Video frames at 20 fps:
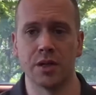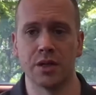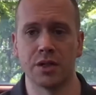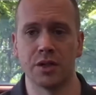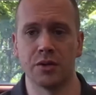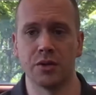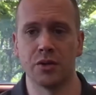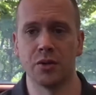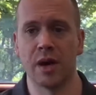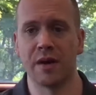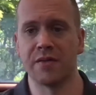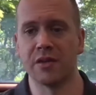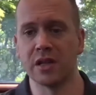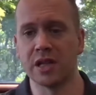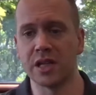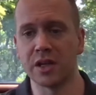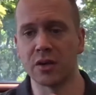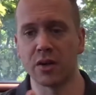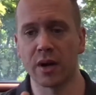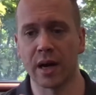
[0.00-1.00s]
So you have a
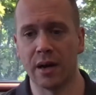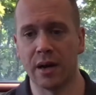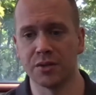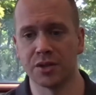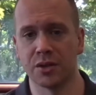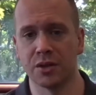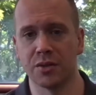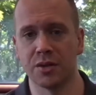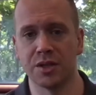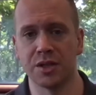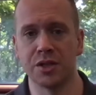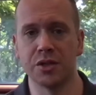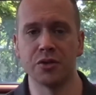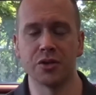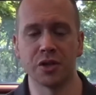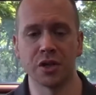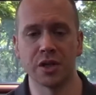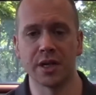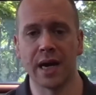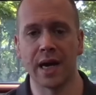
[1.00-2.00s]
legal counsel that's
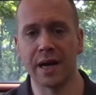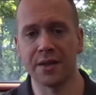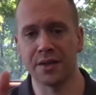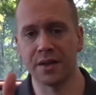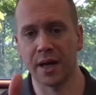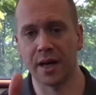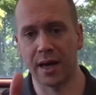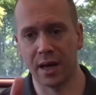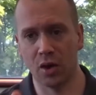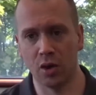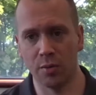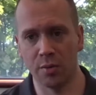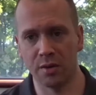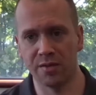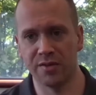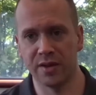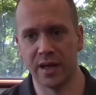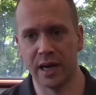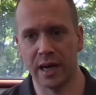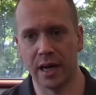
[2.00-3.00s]
usually at the helm
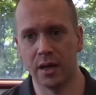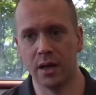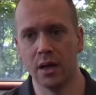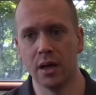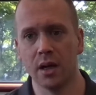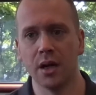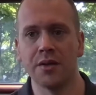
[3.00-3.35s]
of that's